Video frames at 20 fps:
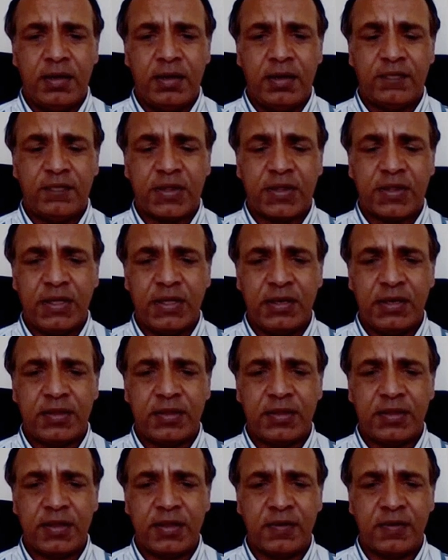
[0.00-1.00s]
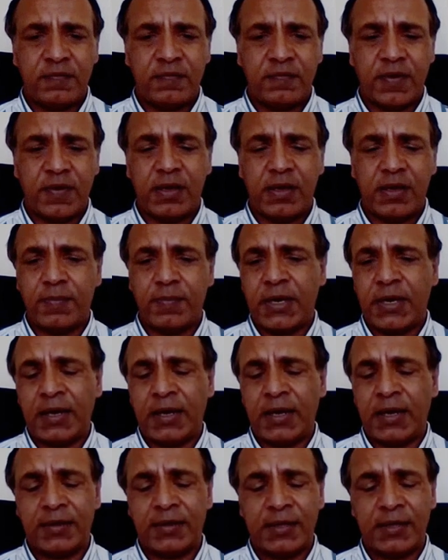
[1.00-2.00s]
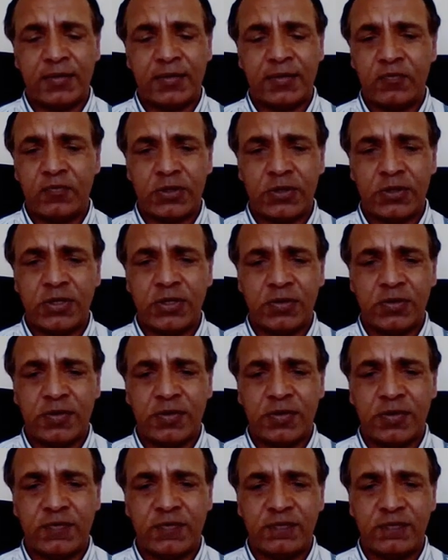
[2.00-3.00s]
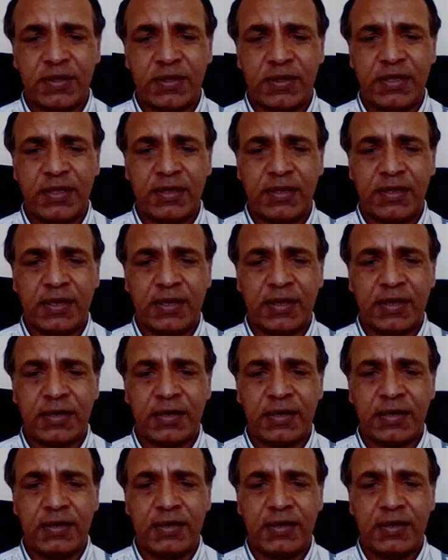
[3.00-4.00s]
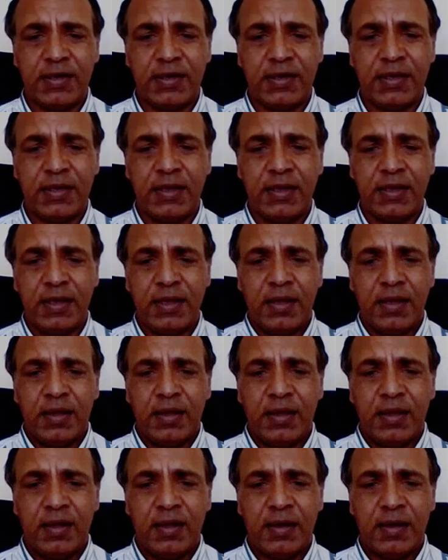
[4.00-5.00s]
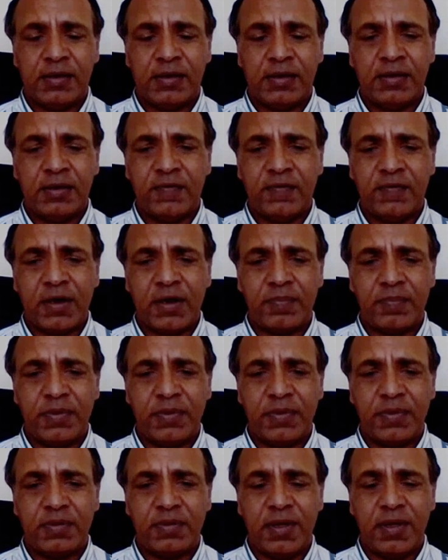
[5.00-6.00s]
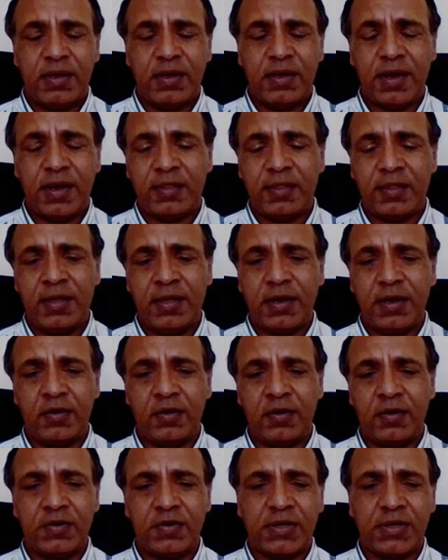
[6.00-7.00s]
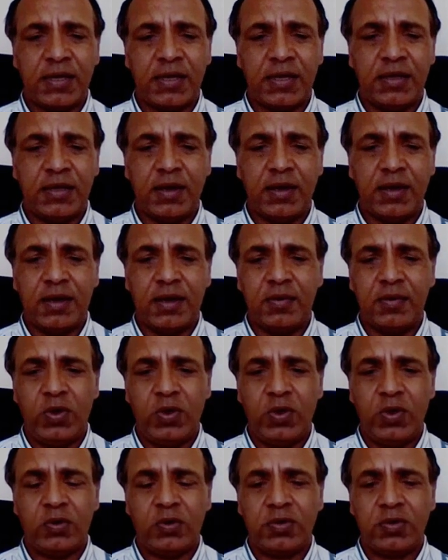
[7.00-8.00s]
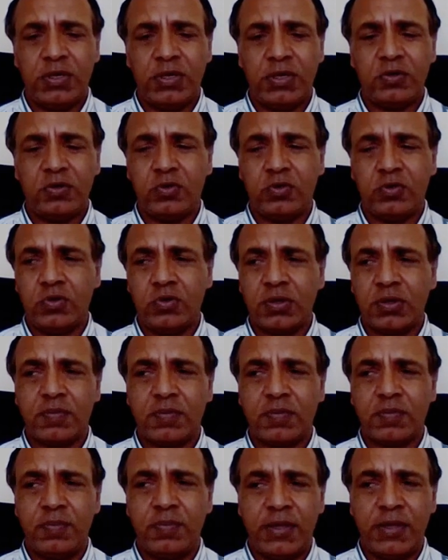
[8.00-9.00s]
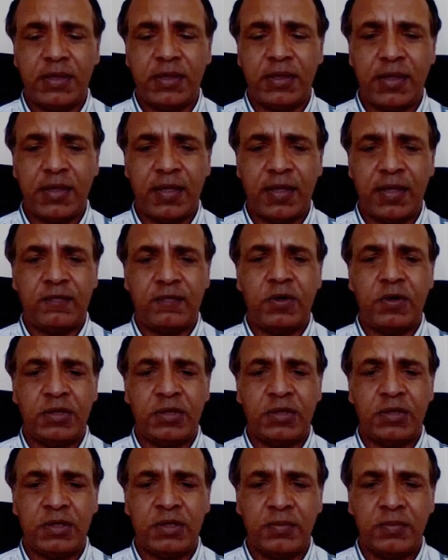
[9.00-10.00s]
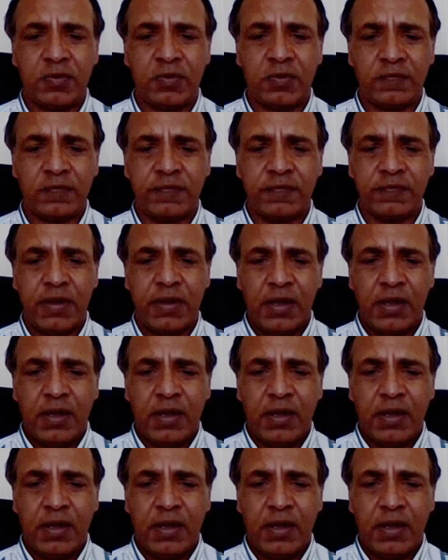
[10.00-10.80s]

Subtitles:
in the vaccine itself. But like I said, there's 40 different vaccines that are currently under development. And I think at the end of the day, we also need to just be careful in terms of